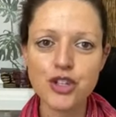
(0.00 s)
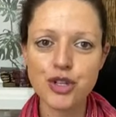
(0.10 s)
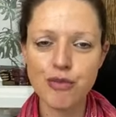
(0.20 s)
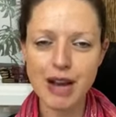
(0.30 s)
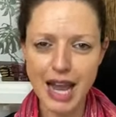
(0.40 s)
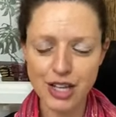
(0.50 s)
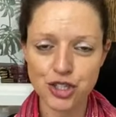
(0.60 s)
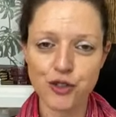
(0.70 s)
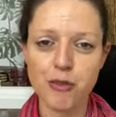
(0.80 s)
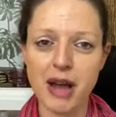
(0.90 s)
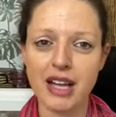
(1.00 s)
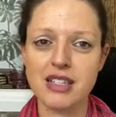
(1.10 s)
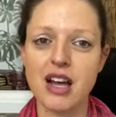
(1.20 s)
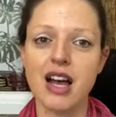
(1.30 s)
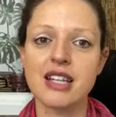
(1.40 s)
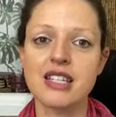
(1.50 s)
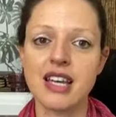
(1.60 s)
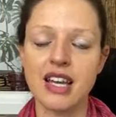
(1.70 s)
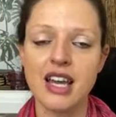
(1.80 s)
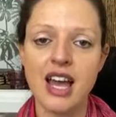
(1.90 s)
relax you from
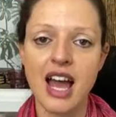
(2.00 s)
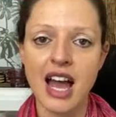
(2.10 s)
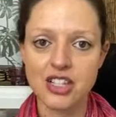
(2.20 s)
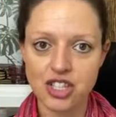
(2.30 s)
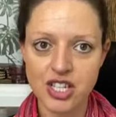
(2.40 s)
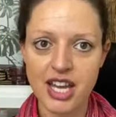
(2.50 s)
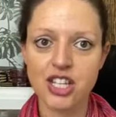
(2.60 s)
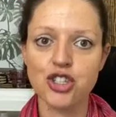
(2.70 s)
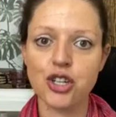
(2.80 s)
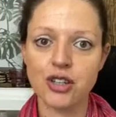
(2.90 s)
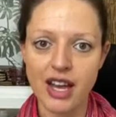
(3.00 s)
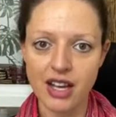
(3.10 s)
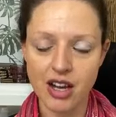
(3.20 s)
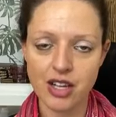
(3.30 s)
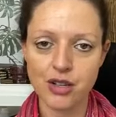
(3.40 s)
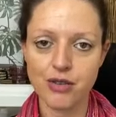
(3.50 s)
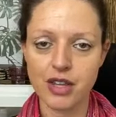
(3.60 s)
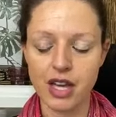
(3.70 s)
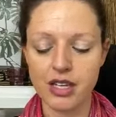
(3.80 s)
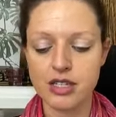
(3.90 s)
anxiety, agitation, that kind of thing.